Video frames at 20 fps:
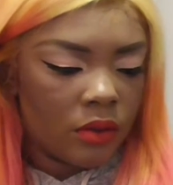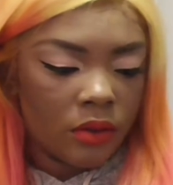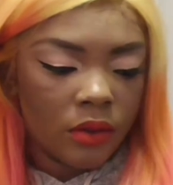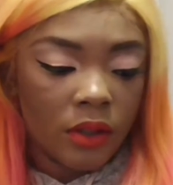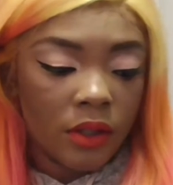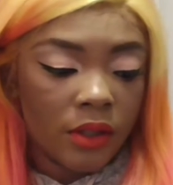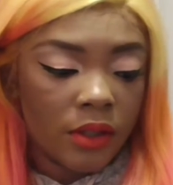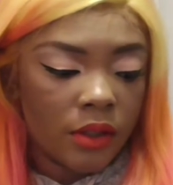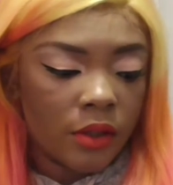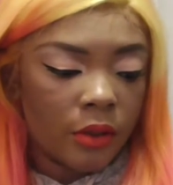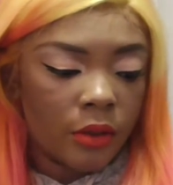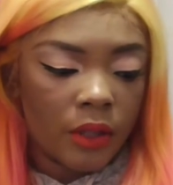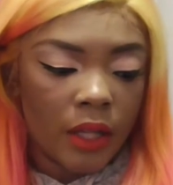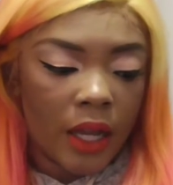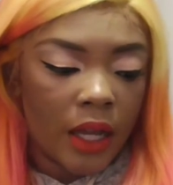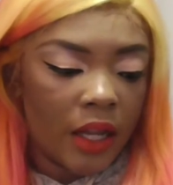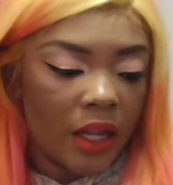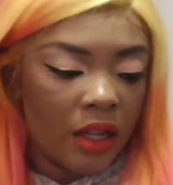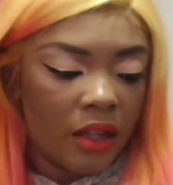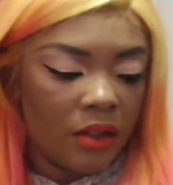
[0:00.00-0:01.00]
It's so
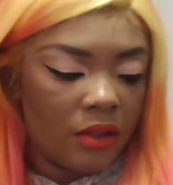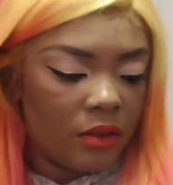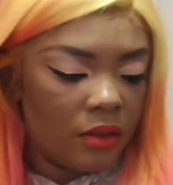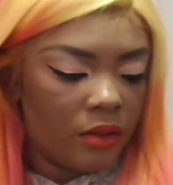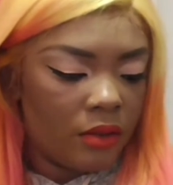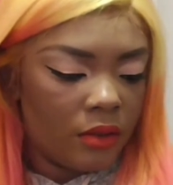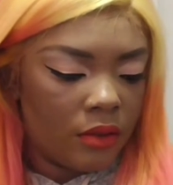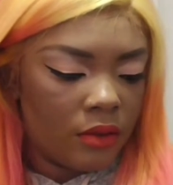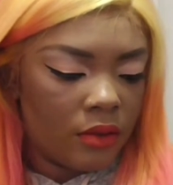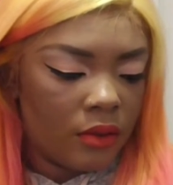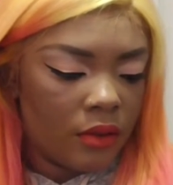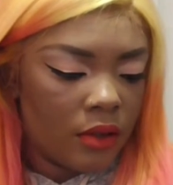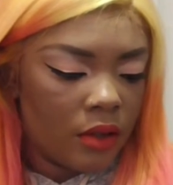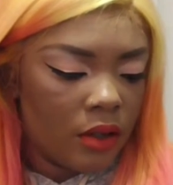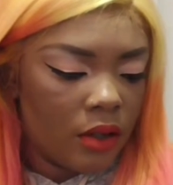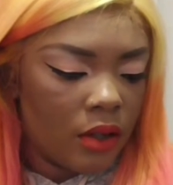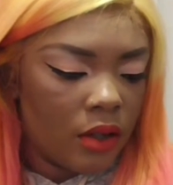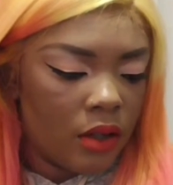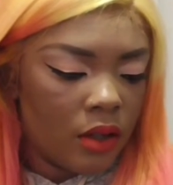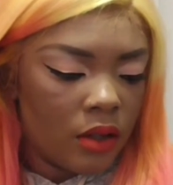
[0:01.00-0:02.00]
light.
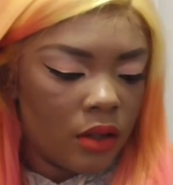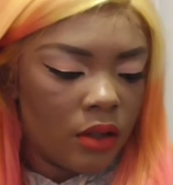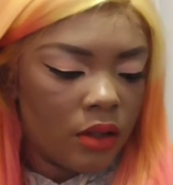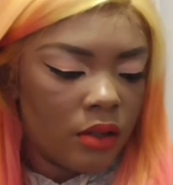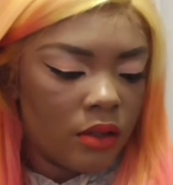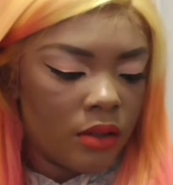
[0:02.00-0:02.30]
This